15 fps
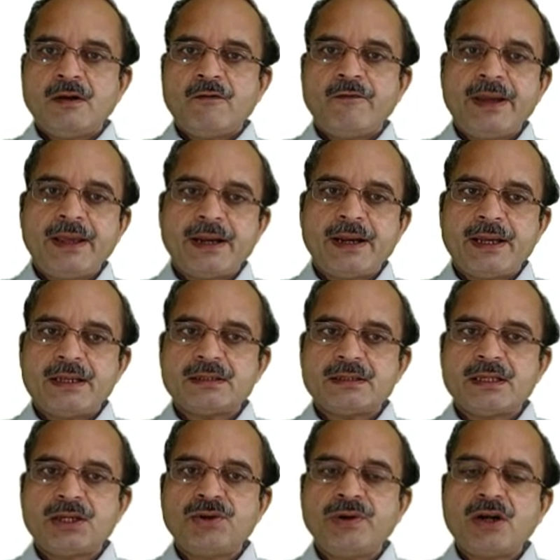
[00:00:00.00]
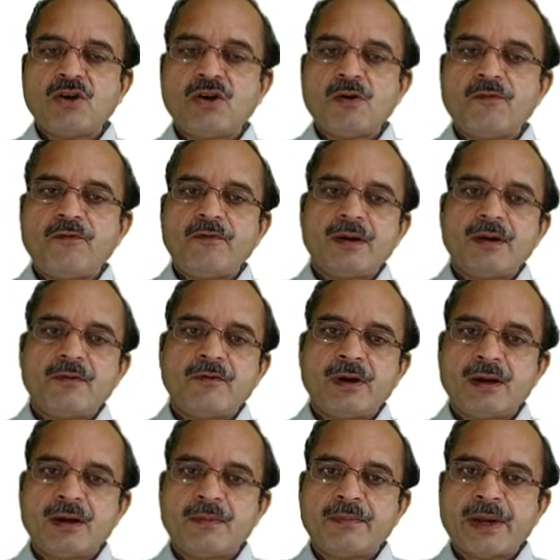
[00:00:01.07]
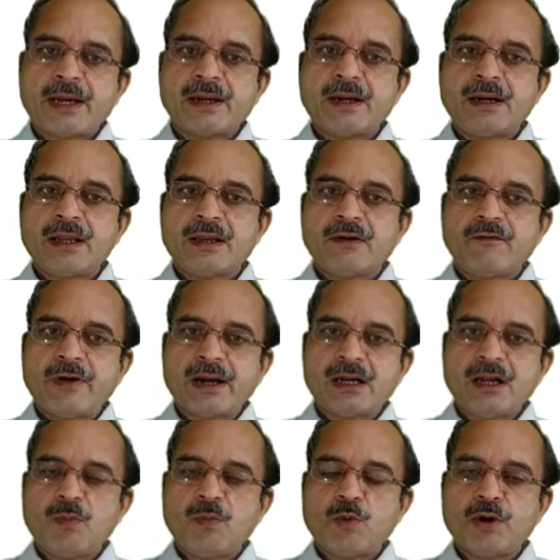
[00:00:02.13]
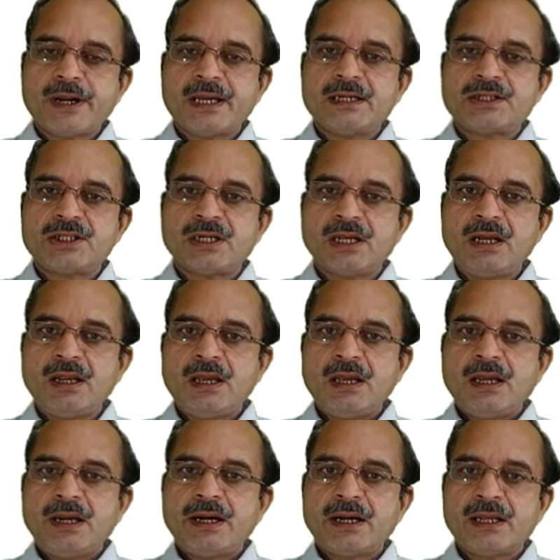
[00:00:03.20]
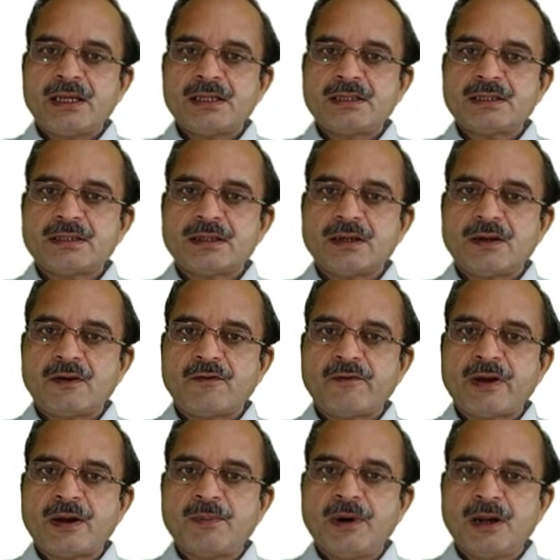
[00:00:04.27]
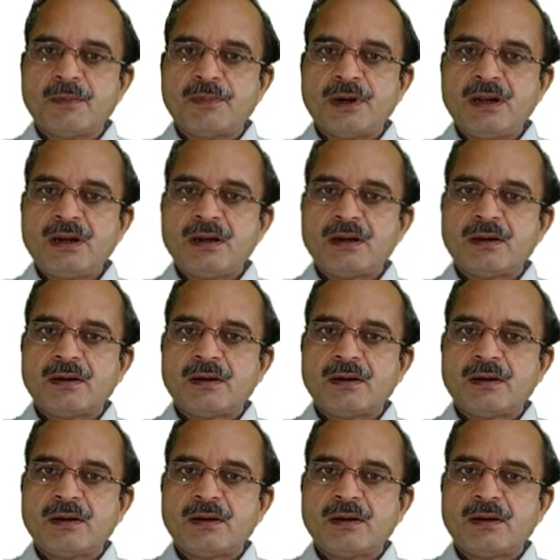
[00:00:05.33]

whereas the unit of magnetic vector potential, it is Weber per